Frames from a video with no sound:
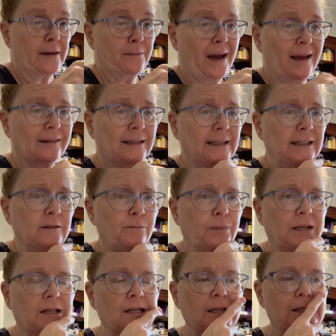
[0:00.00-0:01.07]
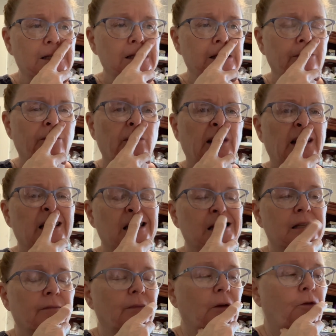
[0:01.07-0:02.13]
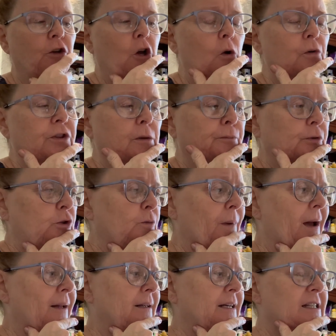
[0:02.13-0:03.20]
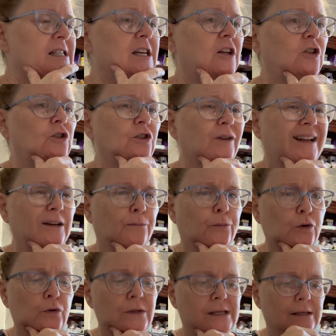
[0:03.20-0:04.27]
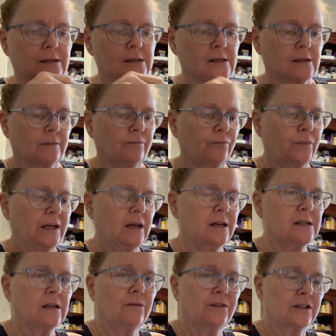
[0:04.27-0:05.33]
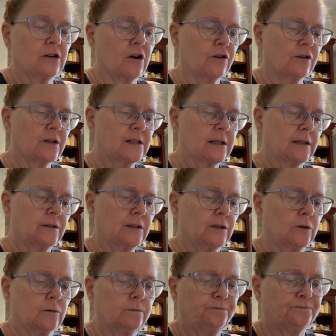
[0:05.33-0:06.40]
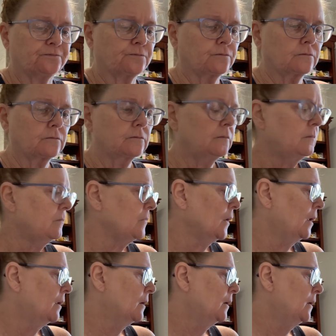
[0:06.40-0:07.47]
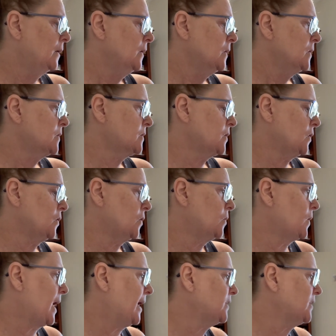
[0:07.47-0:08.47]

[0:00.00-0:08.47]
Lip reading: mottling, because if you go with the blue mottling, it's going to look like bruises because of the darker skin tone. So I